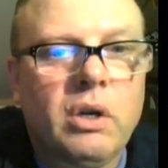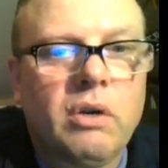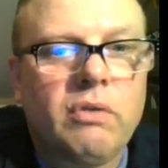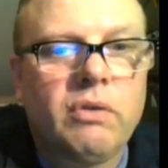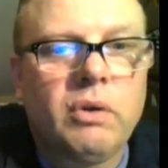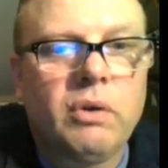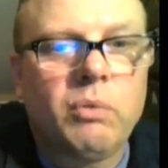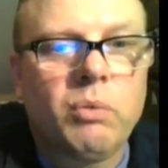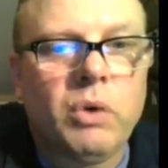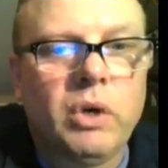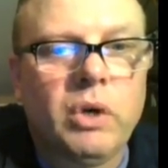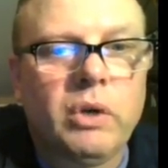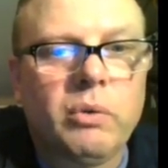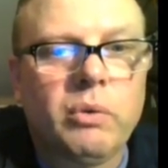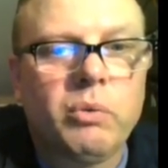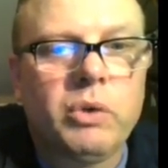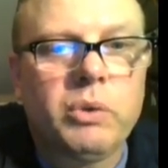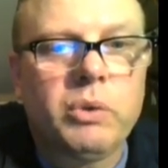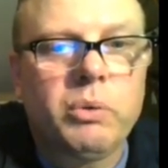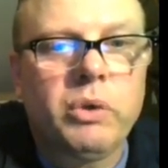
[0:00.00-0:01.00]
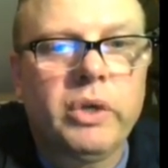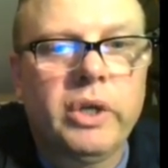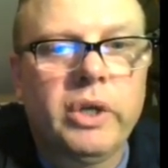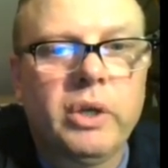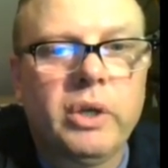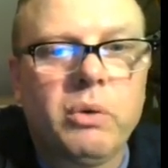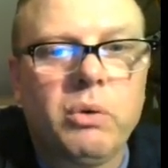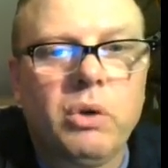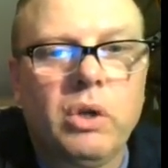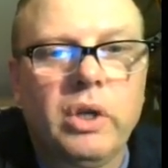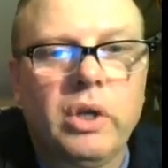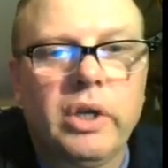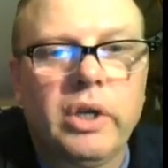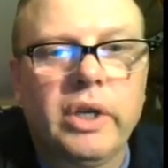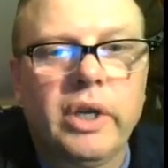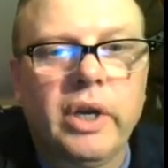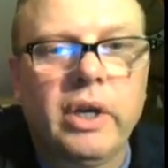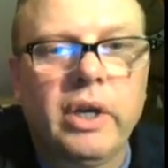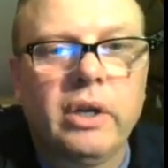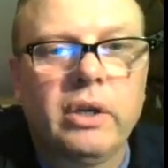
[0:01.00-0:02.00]
from 1, which will equal,
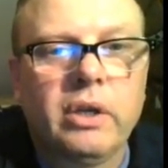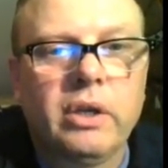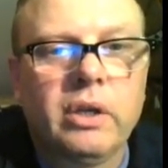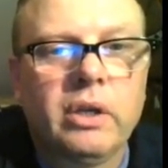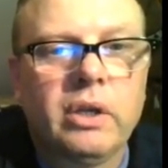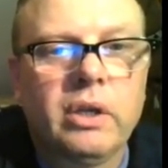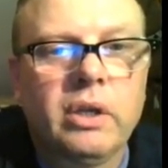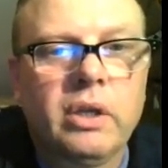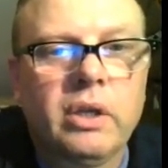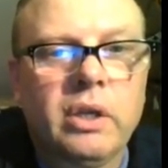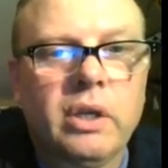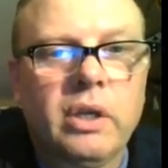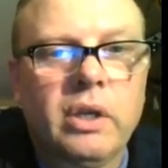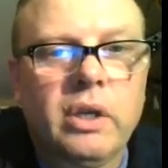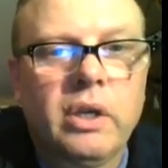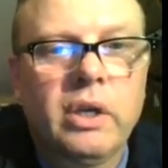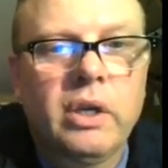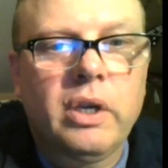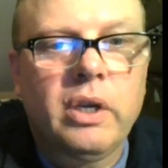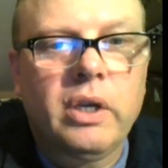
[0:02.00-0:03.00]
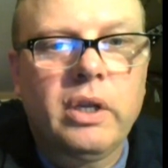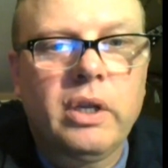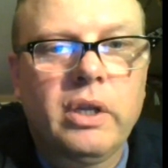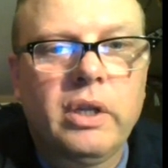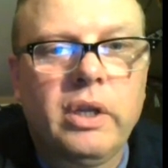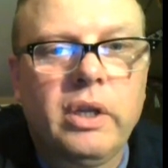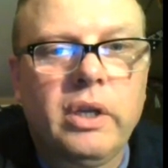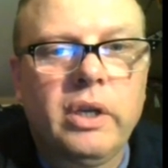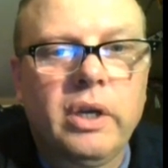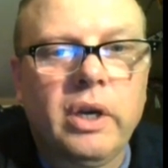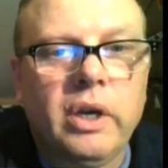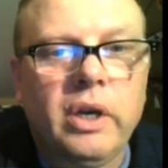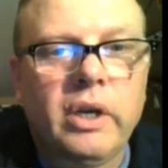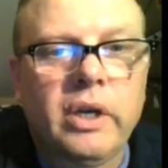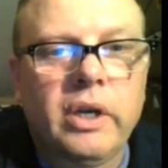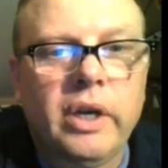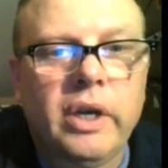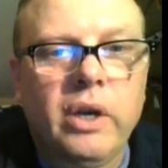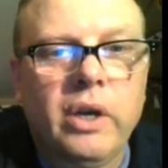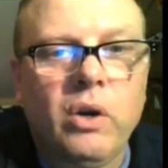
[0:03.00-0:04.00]
again, the
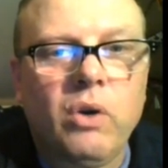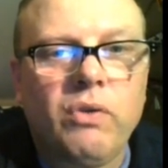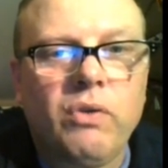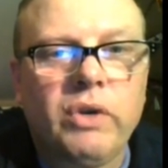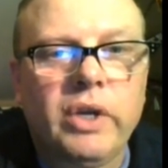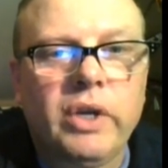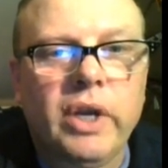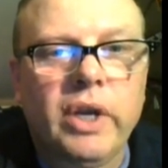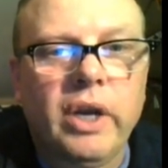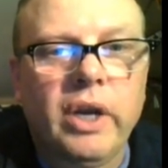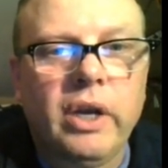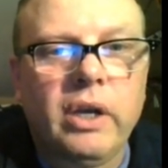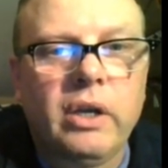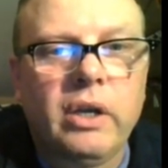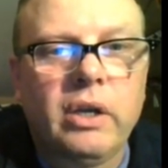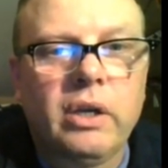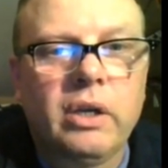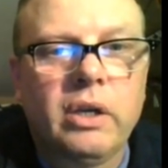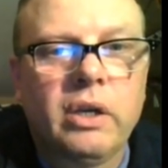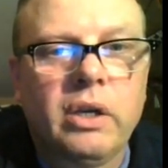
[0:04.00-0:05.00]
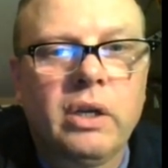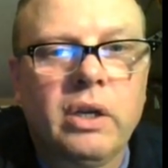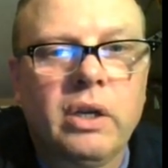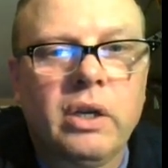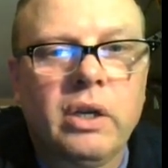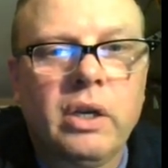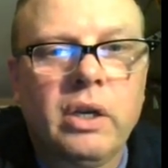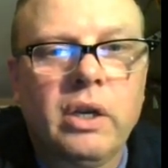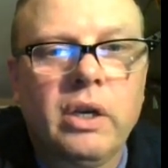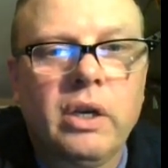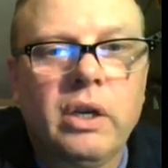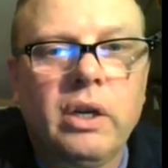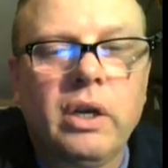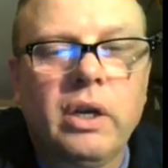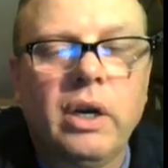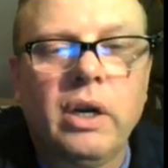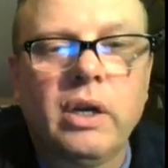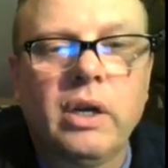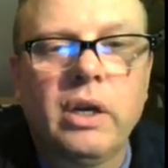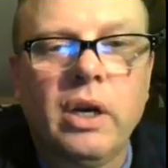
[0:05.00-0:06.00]
K over K,
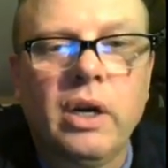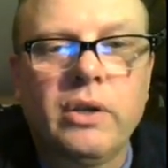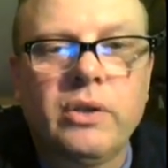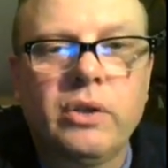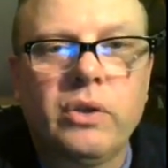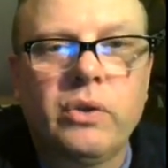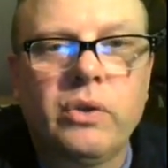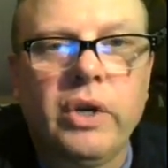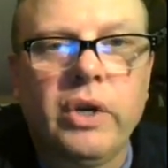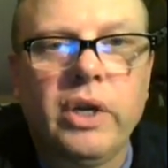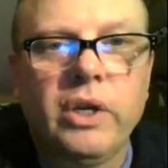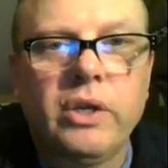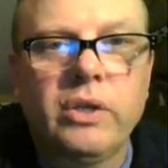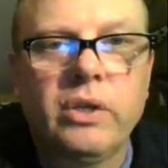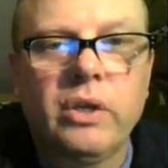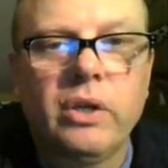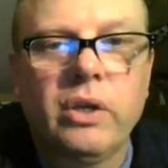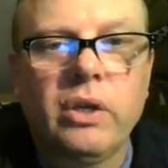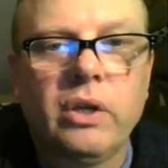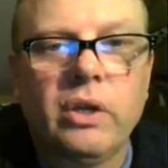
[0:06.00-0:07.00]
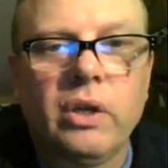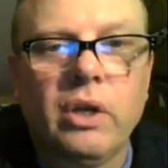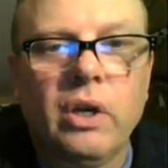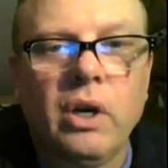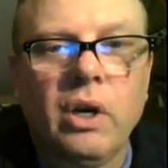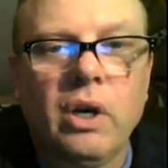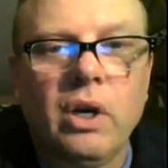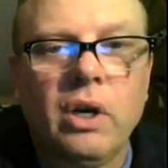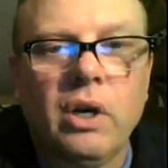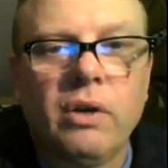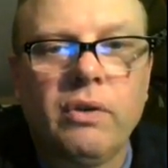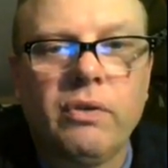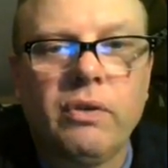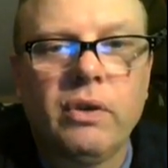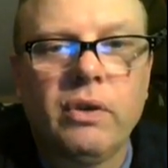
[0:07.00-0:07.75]
concentration of